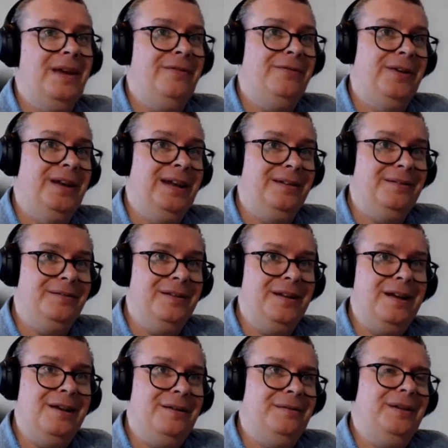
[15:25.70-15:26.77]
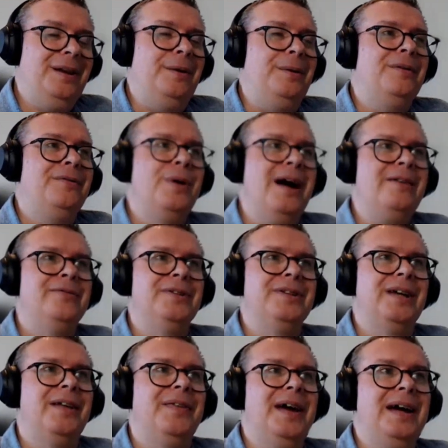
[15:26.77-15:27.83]
If you haven't
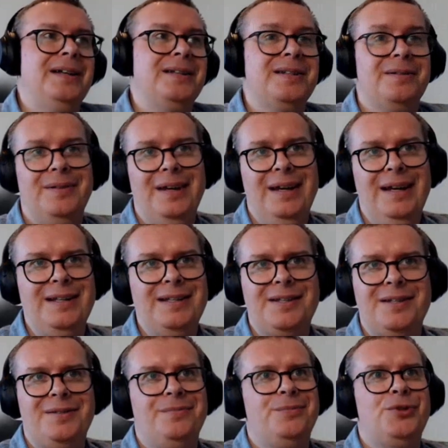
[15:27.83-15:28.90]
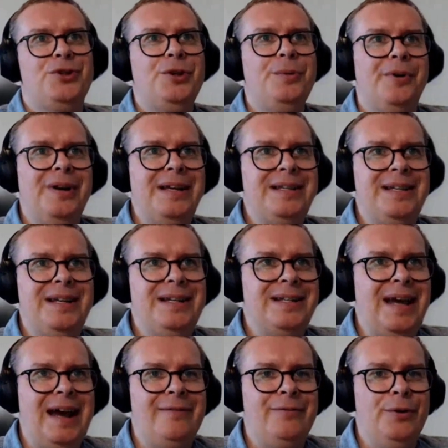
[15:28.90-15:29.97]
done that, it's super easy
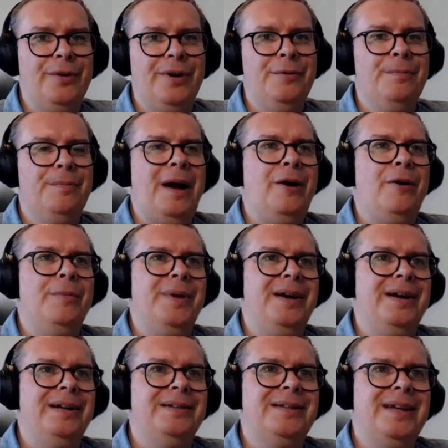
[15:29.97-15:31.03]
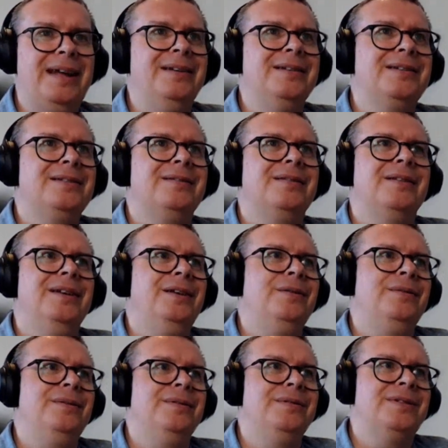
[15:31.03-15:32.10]
to have your own Power BI tenants that you
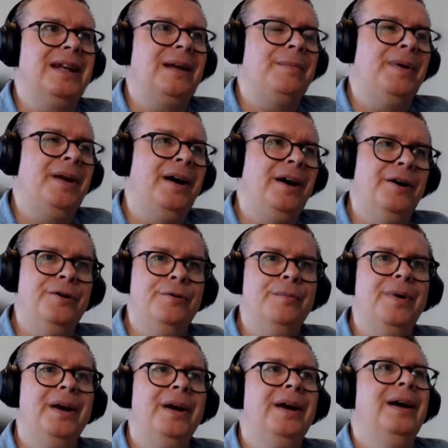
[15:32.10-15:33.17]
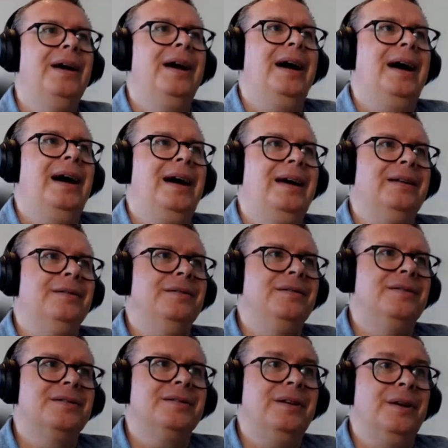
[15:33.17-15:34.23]
can set up at home,
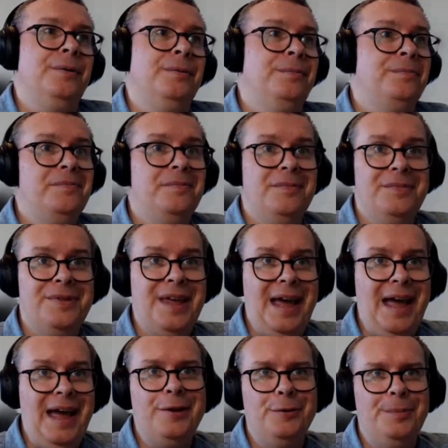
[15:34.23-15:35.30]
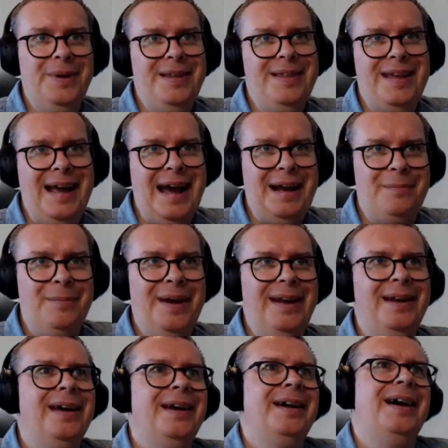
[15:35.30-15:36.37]
and there you'll be the
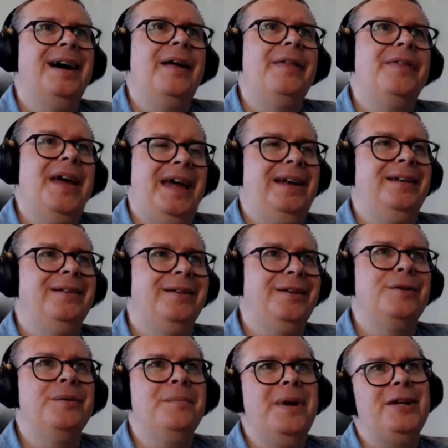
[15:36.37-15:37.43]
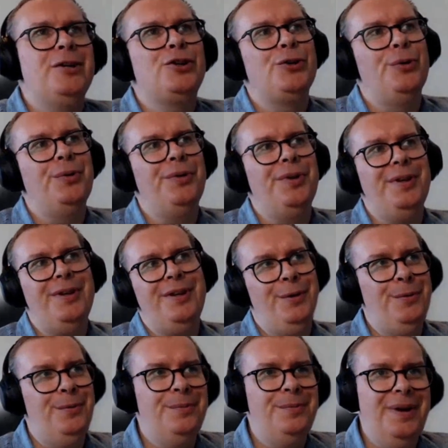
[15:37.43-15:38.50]
admin, and then you can make sure that
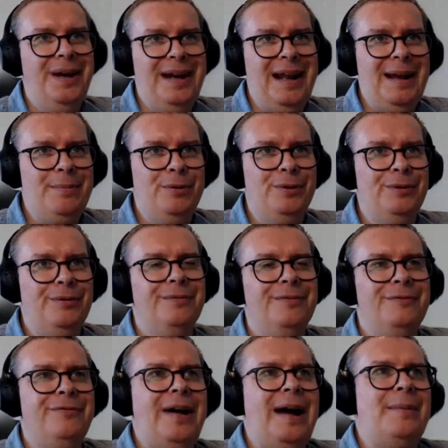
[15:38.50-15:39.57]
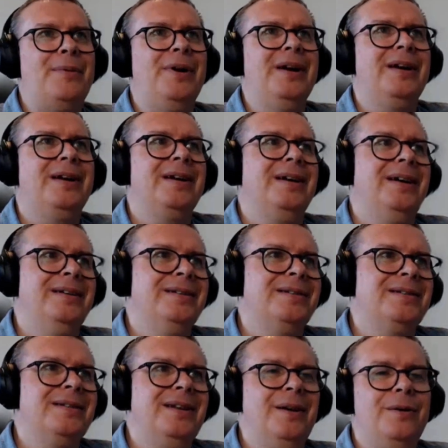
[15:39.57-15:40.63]
you enable Fabric,
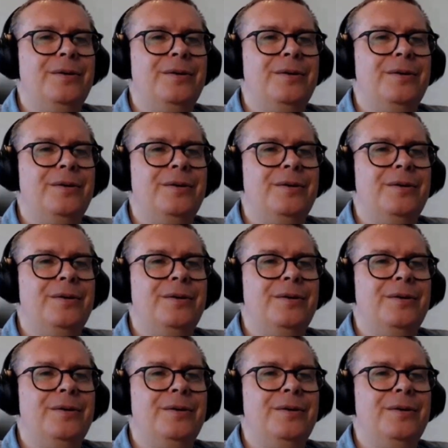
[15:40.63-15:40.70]
and